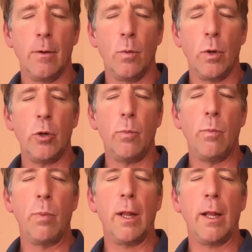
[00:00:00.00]
When you
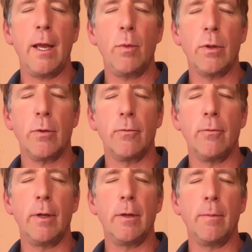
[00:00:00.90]
play with the
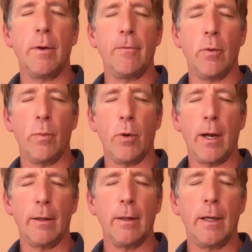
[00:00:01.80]
rhythm of your
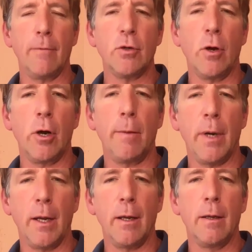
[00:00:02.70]
breath, it gives you
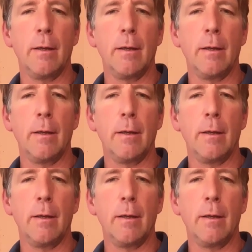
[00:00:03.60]
harmony.